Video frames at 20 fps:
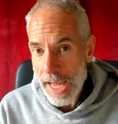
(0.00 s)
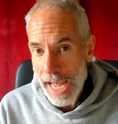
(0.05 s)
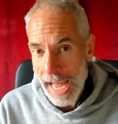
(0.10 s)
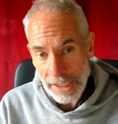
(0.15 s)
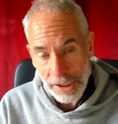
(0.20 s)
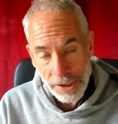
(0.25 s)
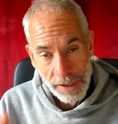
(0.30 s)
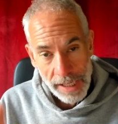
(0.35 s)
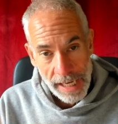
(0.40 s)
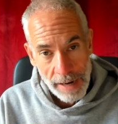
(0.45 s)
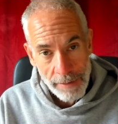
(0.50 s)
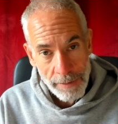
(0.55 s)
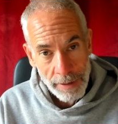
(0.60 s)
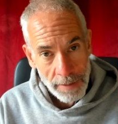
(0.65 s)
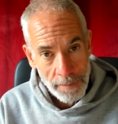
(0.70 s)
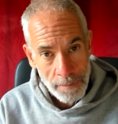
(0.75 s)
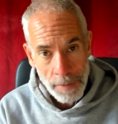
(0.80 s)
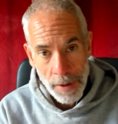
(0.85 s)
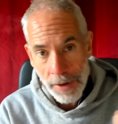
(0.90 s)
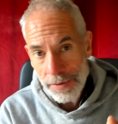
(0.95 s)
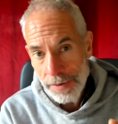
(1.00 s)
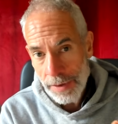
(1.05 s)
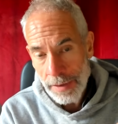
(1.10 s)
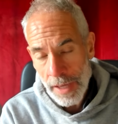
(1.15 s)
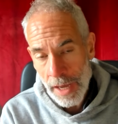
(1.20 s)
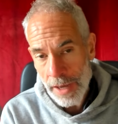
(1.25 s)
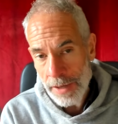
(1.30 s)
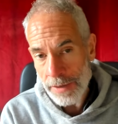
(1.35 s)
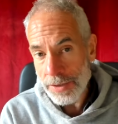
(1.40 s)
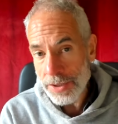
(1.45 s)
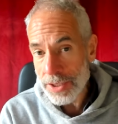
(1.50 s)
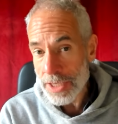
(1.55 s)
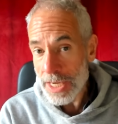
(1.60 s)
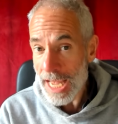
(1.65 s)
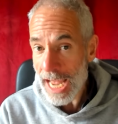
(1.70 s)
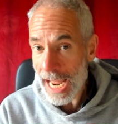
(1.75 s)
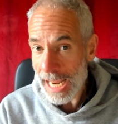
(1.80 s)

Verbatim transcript: And you get rid of both of those.